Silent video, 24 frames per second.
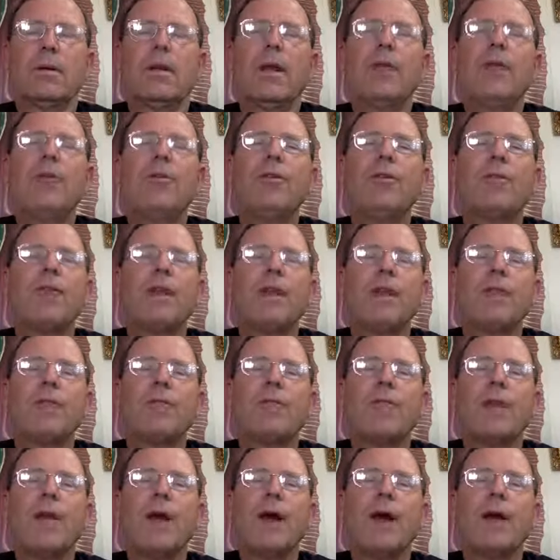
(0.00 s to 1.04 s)
They knew that
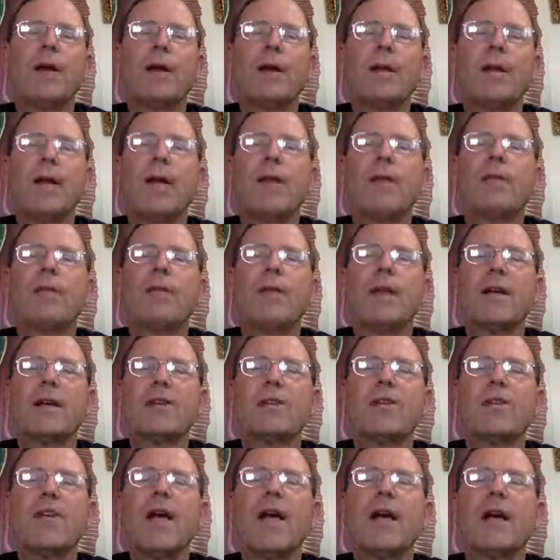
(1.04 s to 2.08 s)
on Friday they had to make
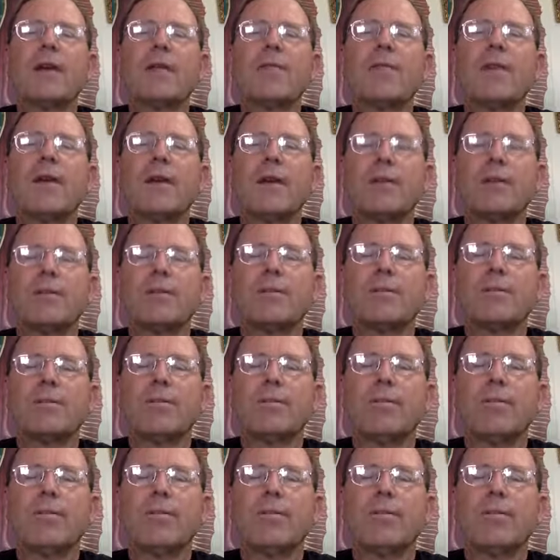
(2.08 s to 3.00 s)
a sacrifice.